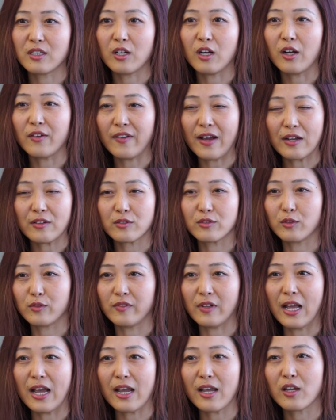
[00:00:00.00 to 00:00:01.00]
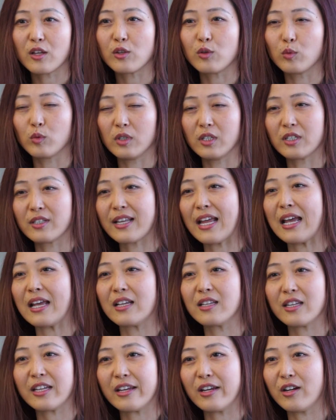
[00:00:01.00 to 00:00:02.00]
of how to fly, you will learn that
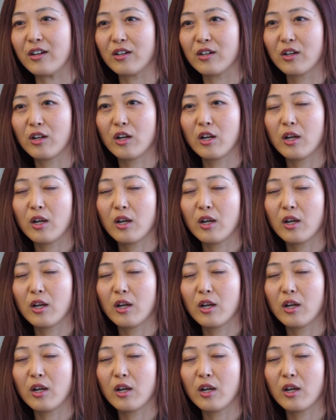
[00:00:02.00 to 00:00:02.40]
in the air.